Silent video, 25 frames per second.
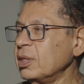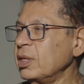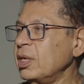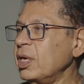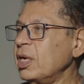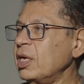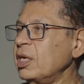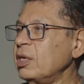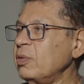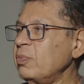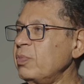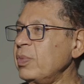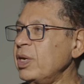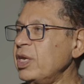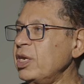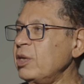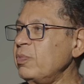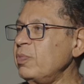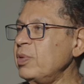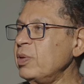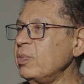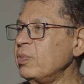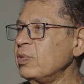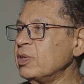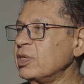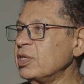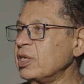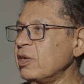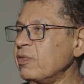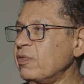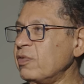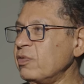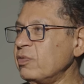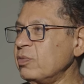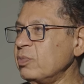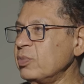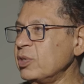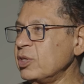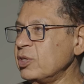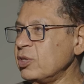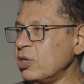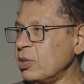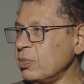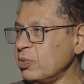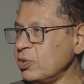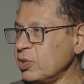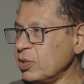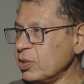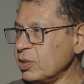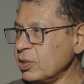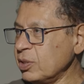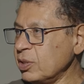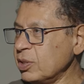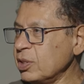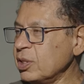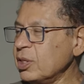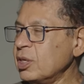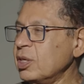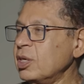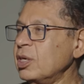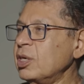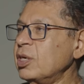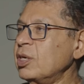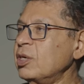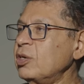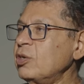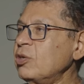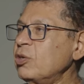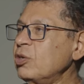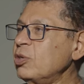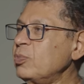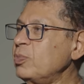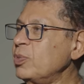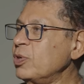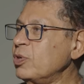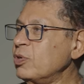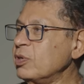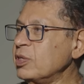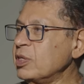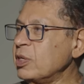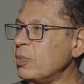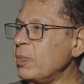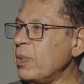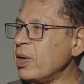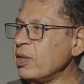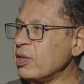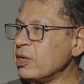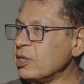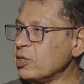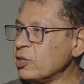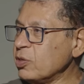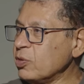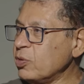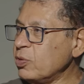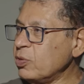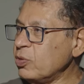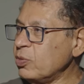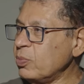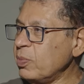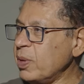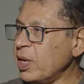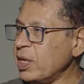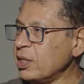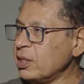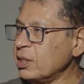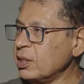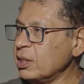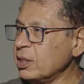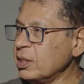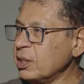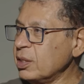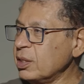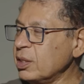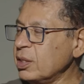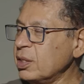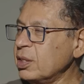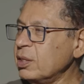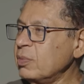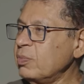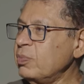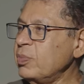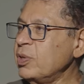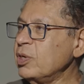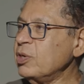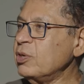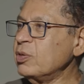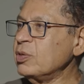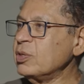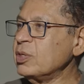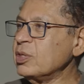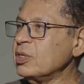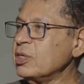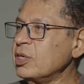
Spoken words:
And many people suffer from disruption, not because the mother is a good or bad, because the